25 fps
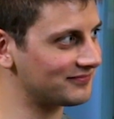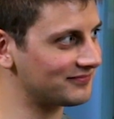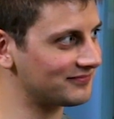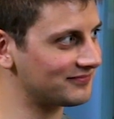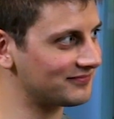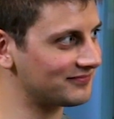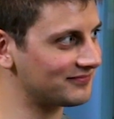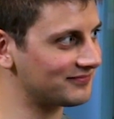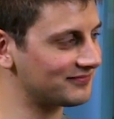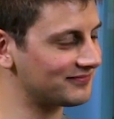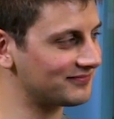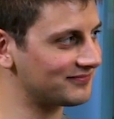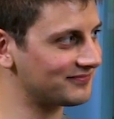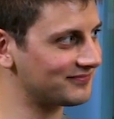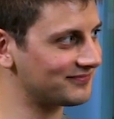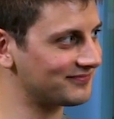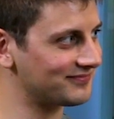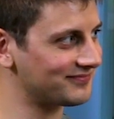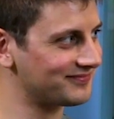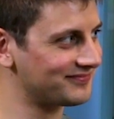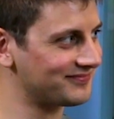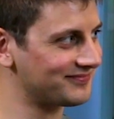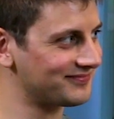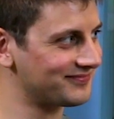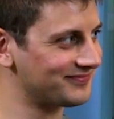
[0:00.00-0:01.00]

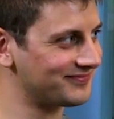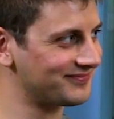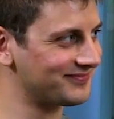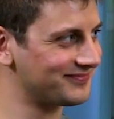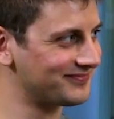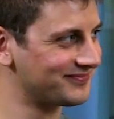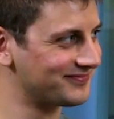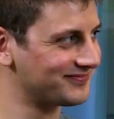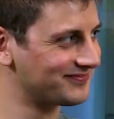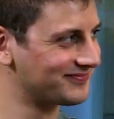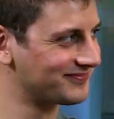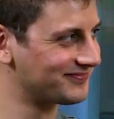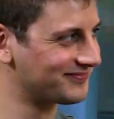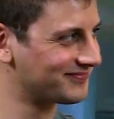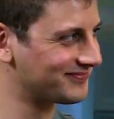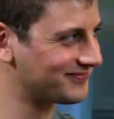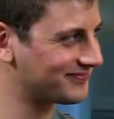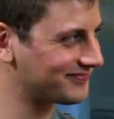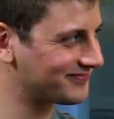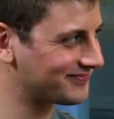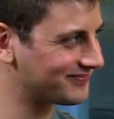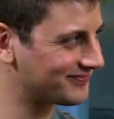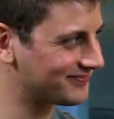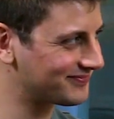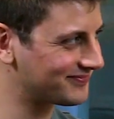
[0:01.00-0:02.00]

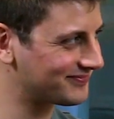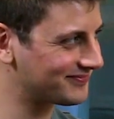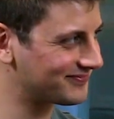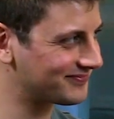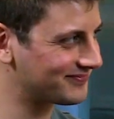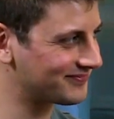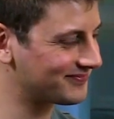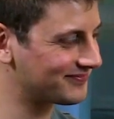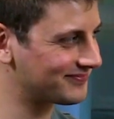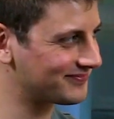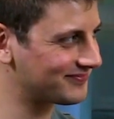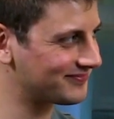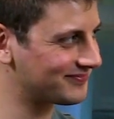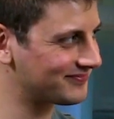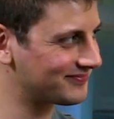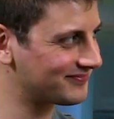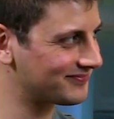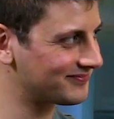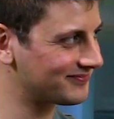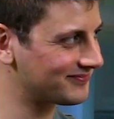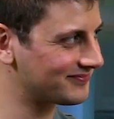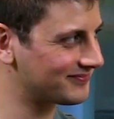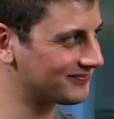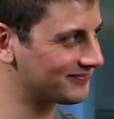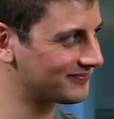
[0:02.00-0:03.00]

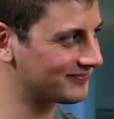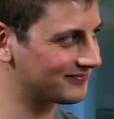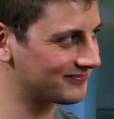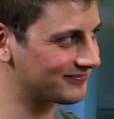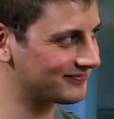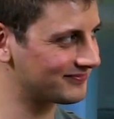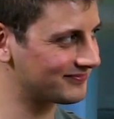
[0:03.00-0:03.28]
The person shown says nothing.